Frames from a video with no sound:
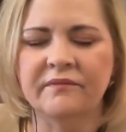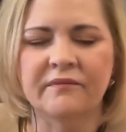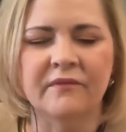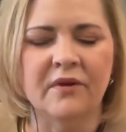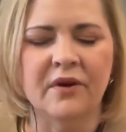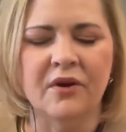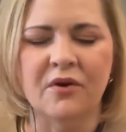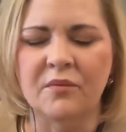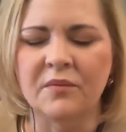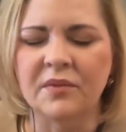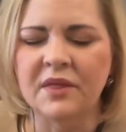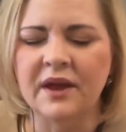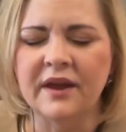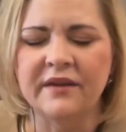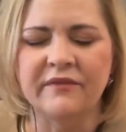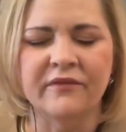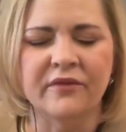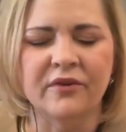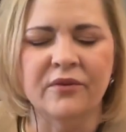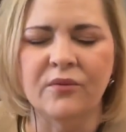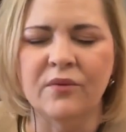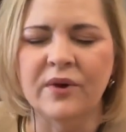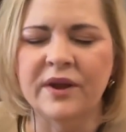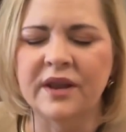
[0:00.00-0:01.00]
home life
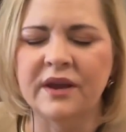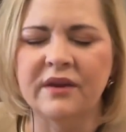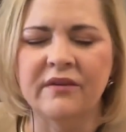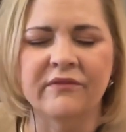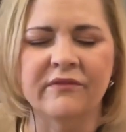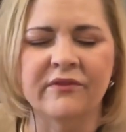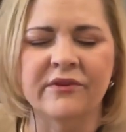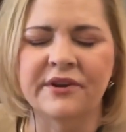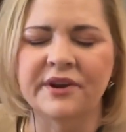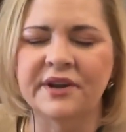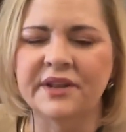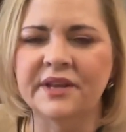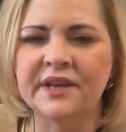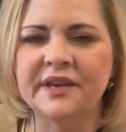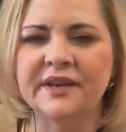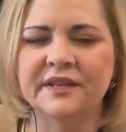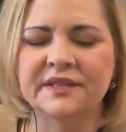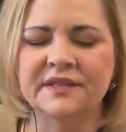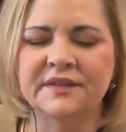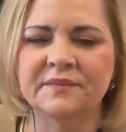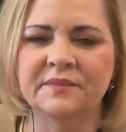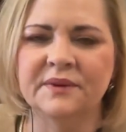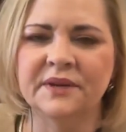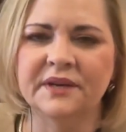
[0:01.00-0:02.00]
or whatever it
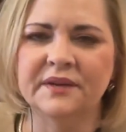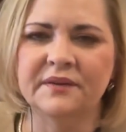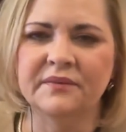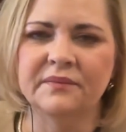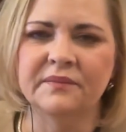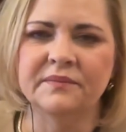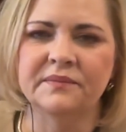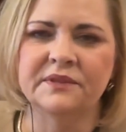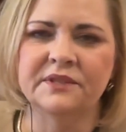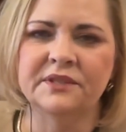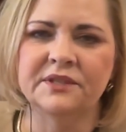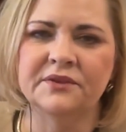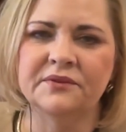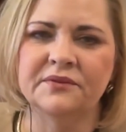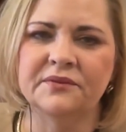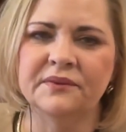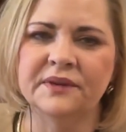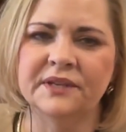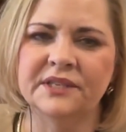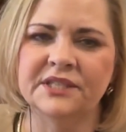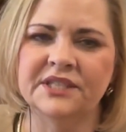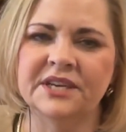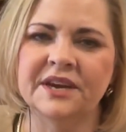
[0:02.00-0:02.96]
is. But do reach